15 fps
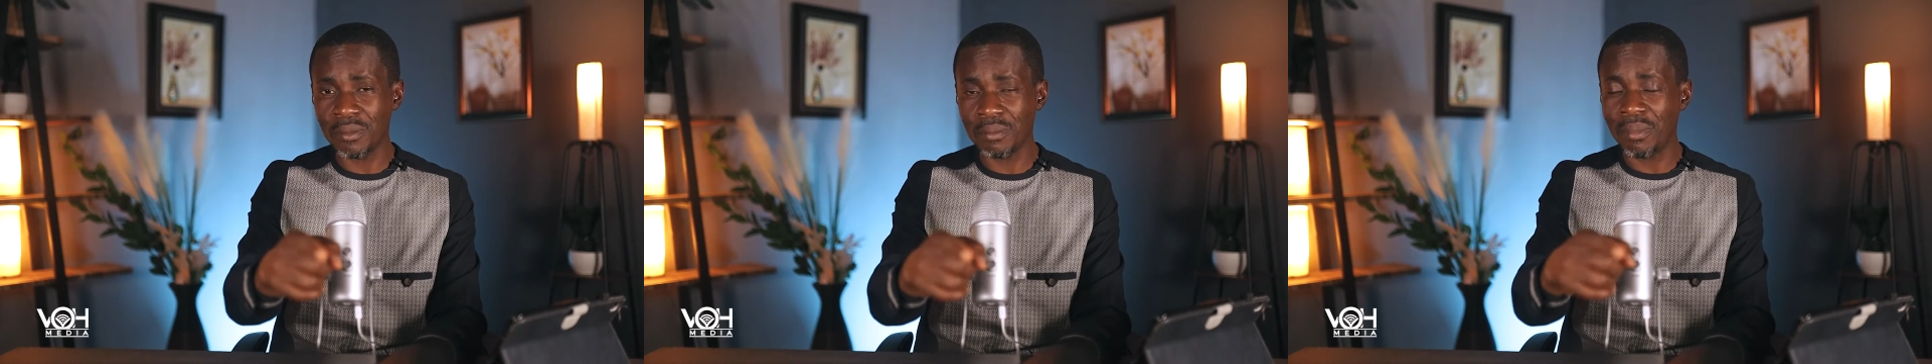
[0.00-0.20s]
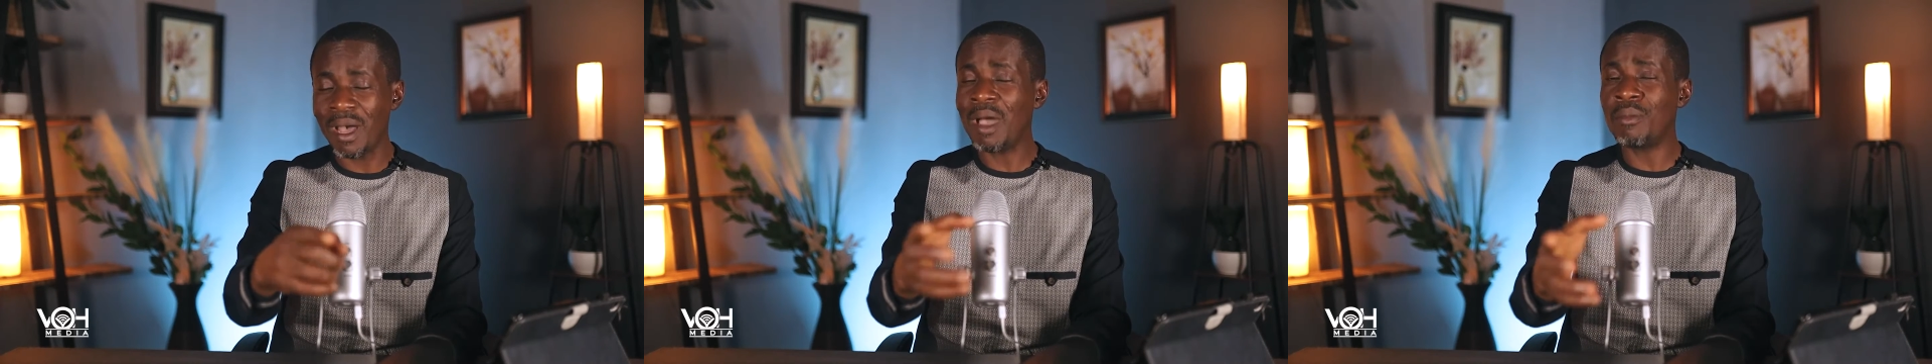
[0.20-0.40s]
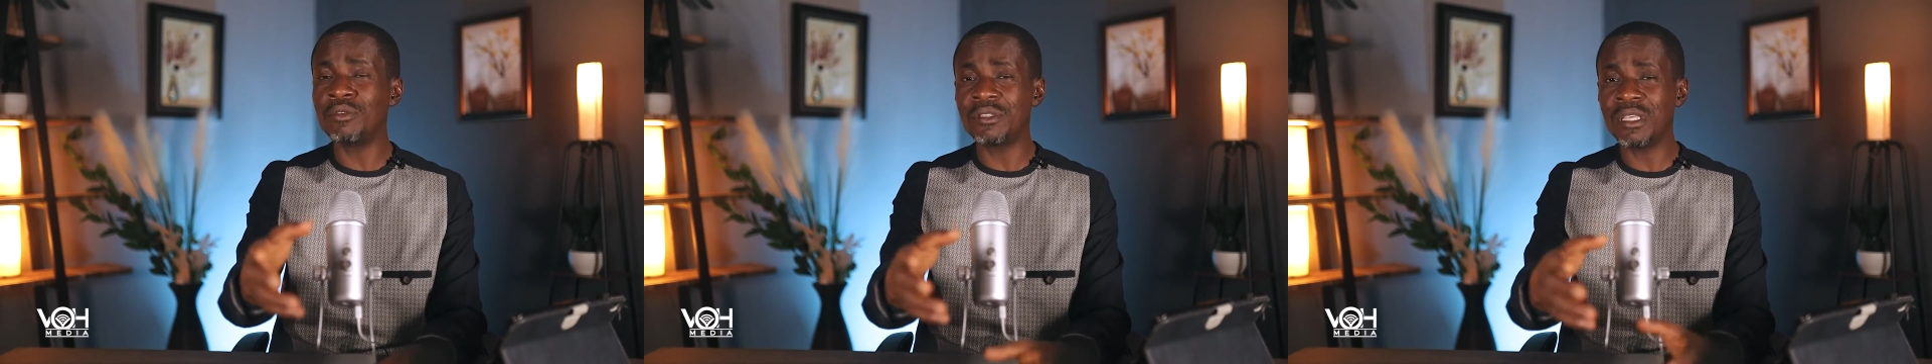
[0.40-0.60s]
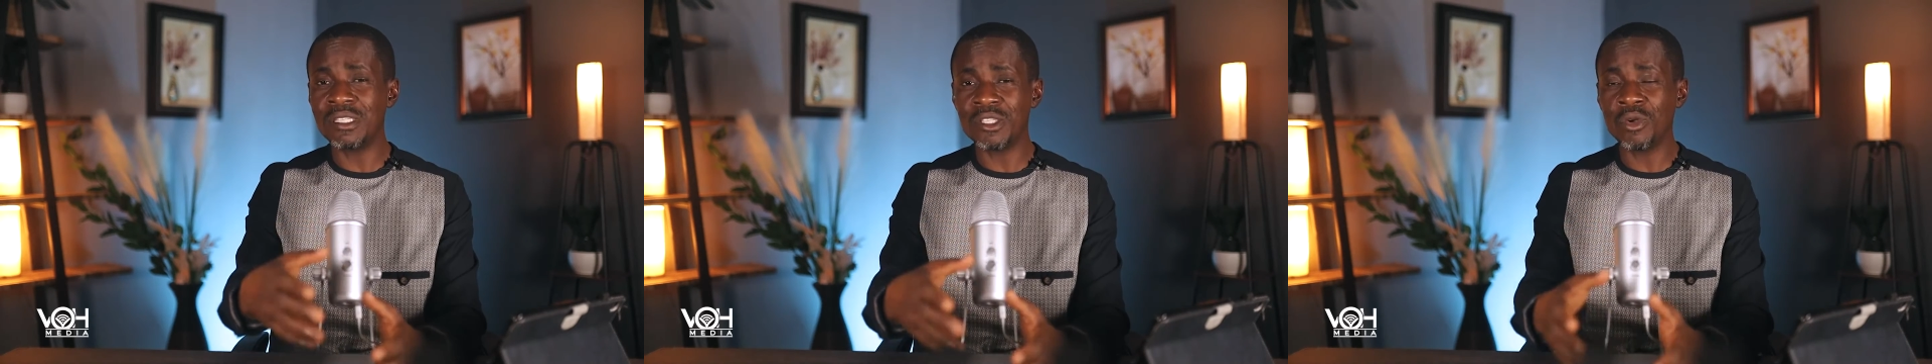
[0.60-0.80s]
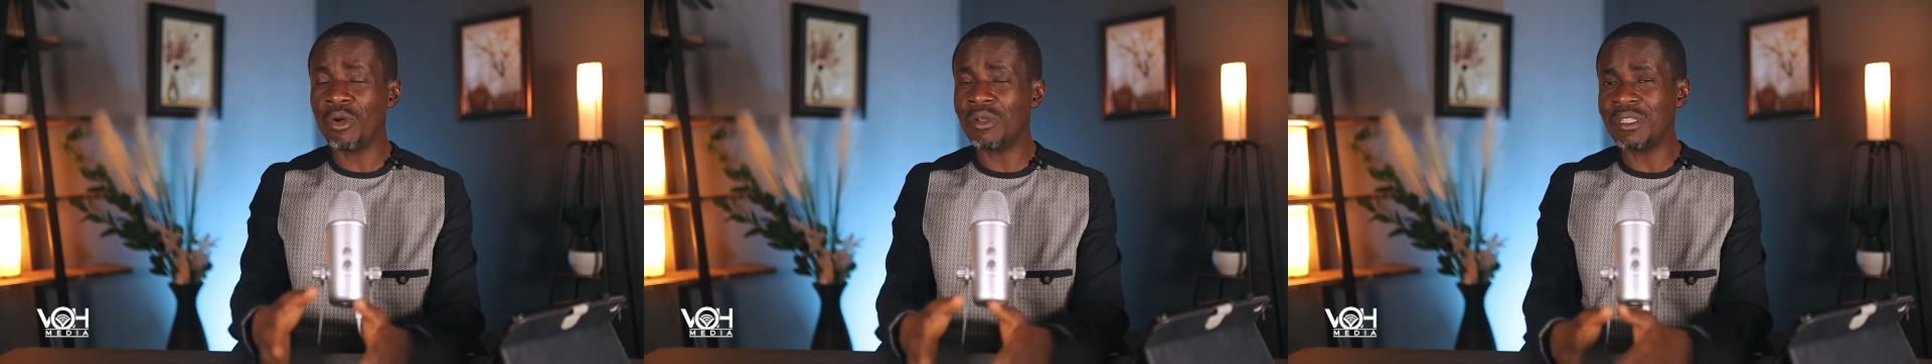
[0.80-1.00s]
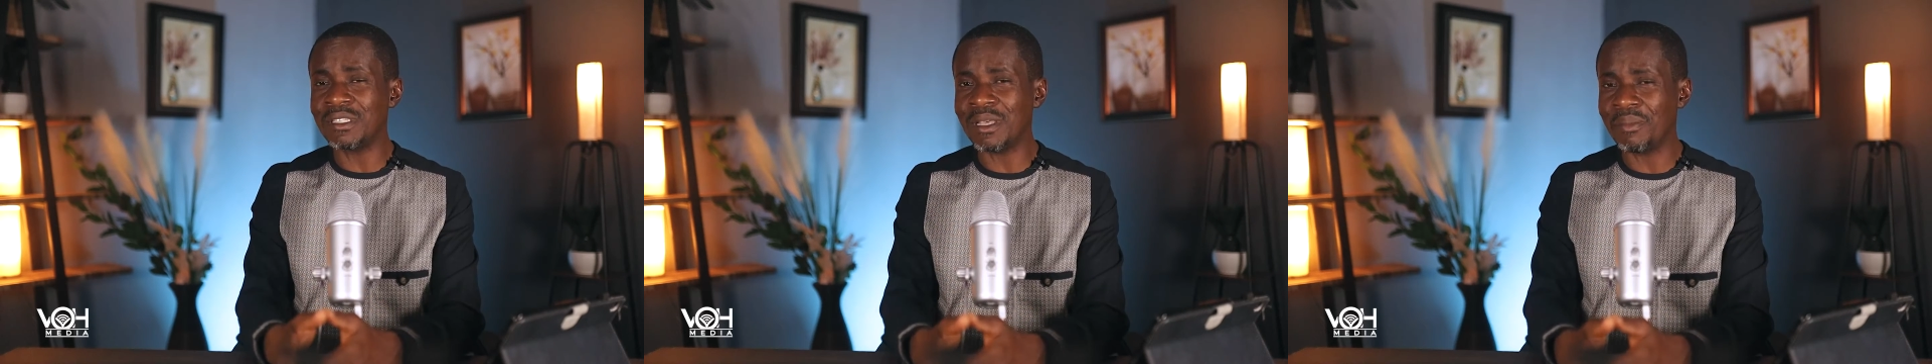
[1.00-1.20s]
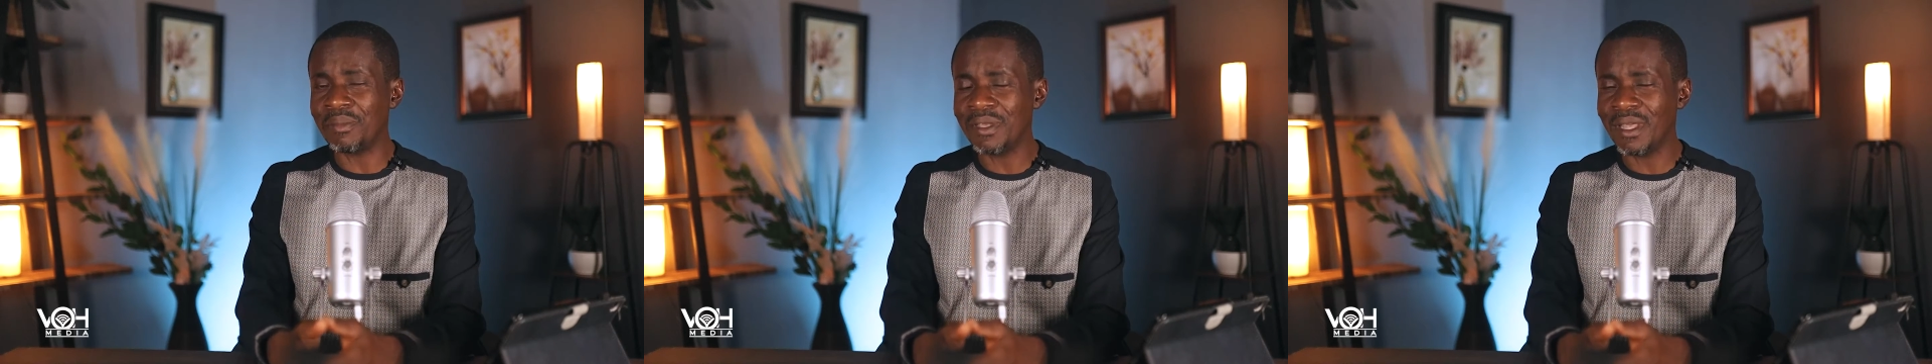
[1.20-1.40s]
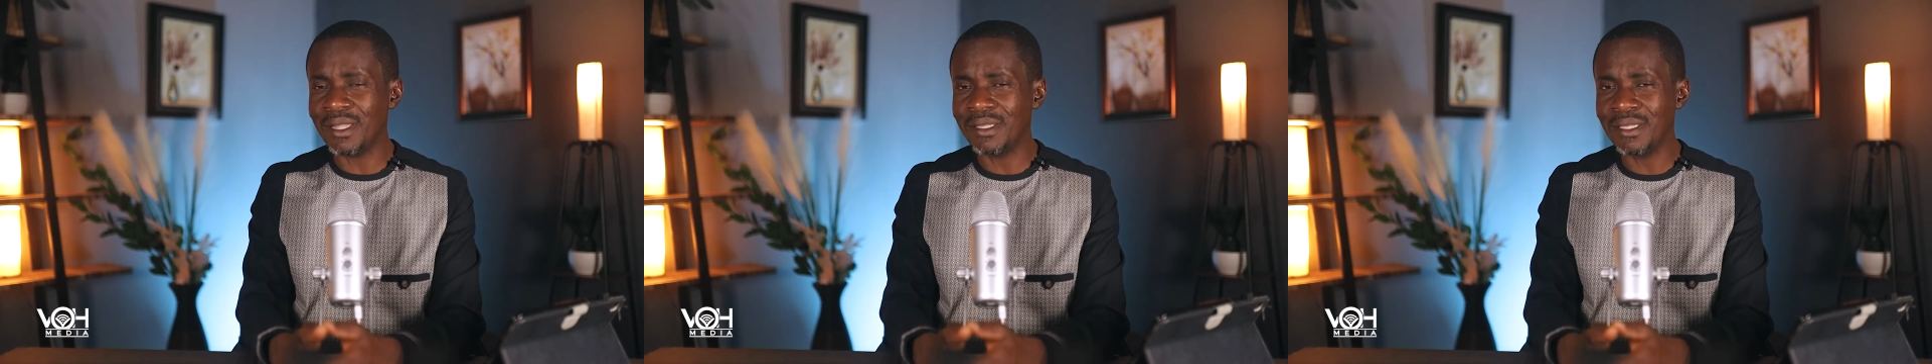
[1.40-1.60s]
Bible says they all
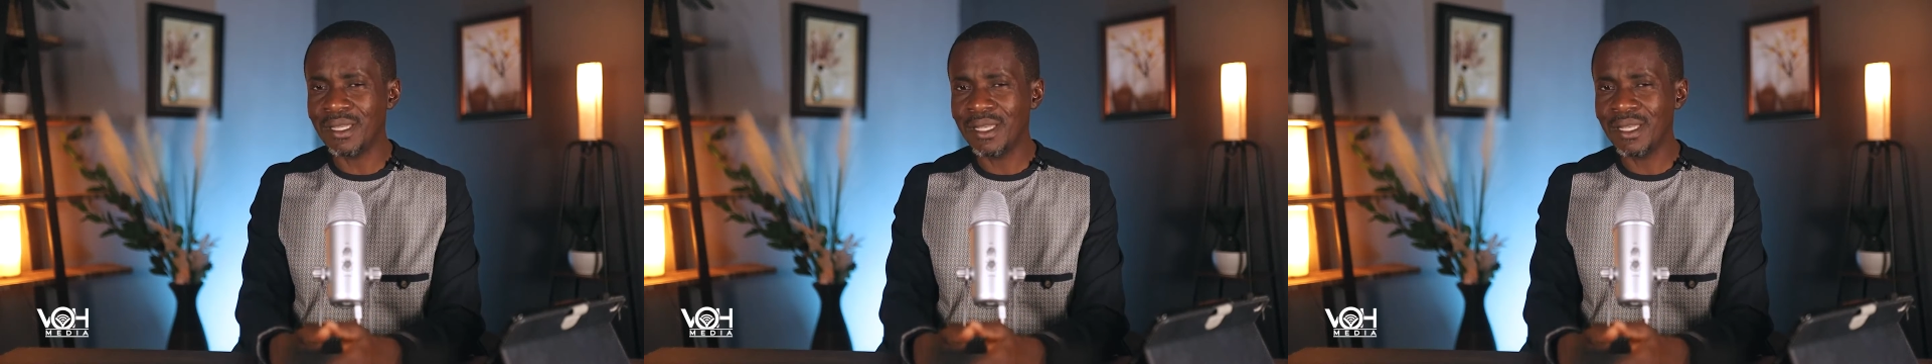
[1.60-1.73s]
disappeared.